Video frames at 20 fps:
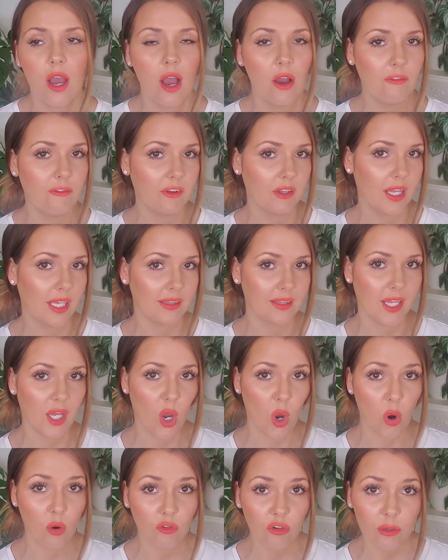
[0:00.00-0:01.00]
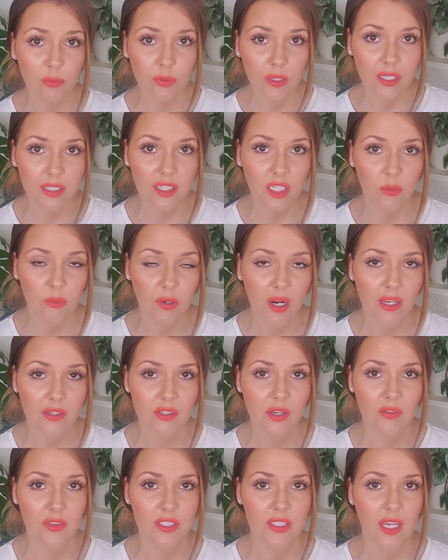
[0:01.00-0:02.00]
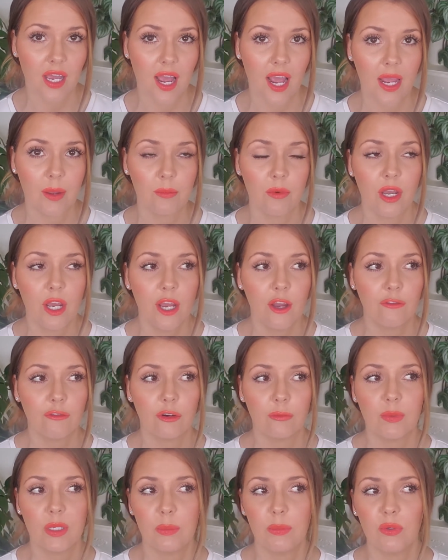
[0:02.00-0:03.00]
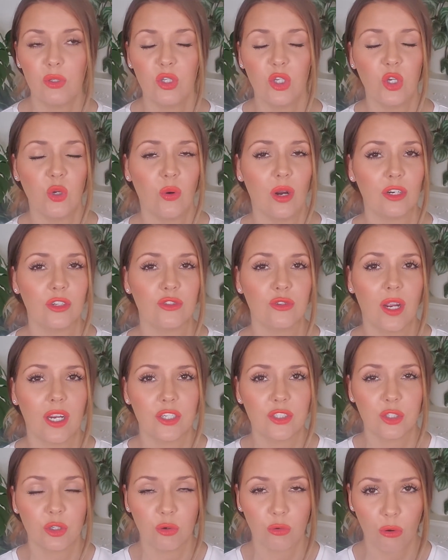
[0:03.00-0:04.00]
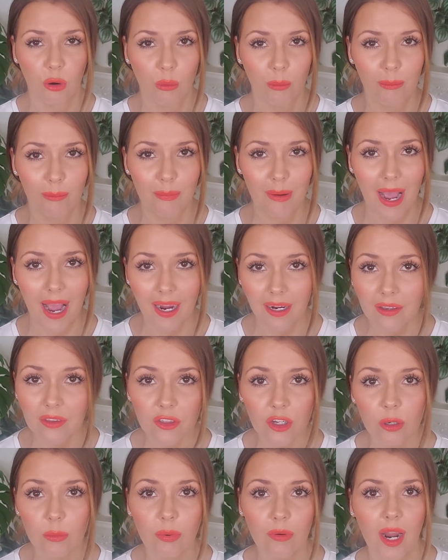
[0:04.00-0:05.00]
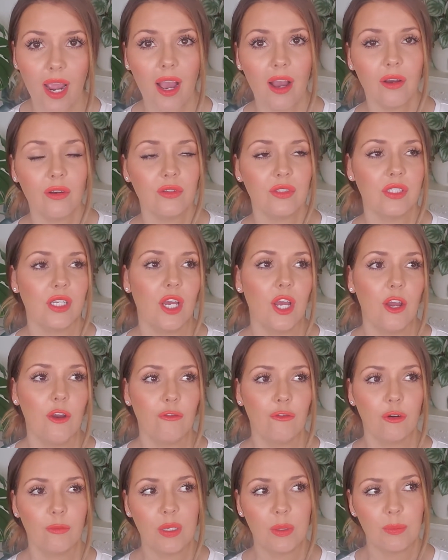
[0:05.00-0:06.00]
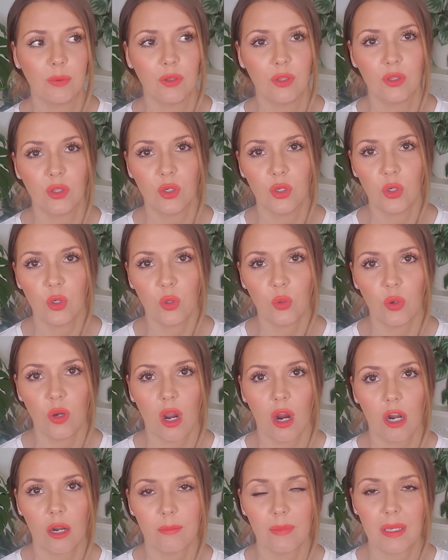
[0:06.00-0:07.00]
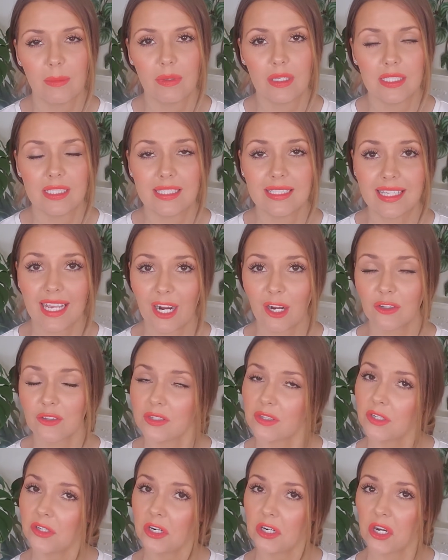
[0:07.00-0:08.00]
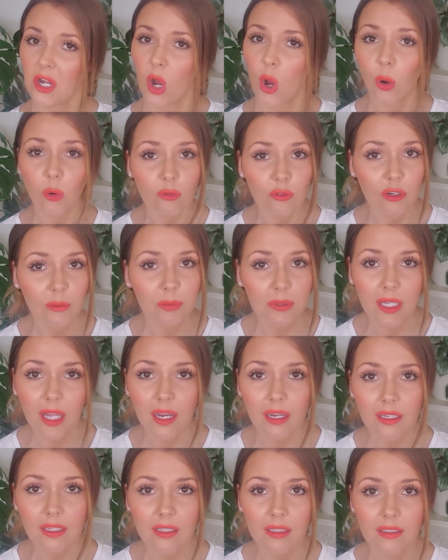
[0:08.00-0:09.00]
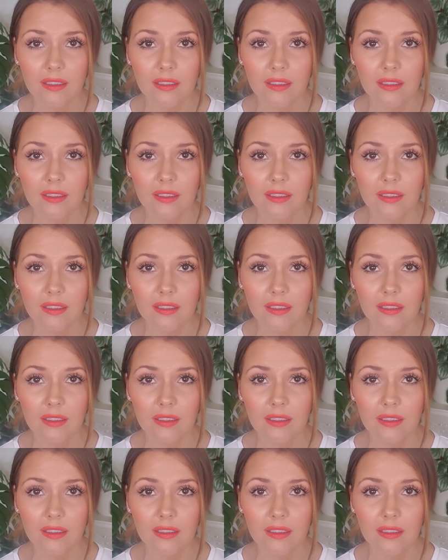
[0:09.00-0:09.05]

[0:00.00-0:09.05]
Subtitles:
feel like they overpluck their brows all the time, for people who are trying to grow back their brows, for people who are maybe scared that they're gonna overpluck.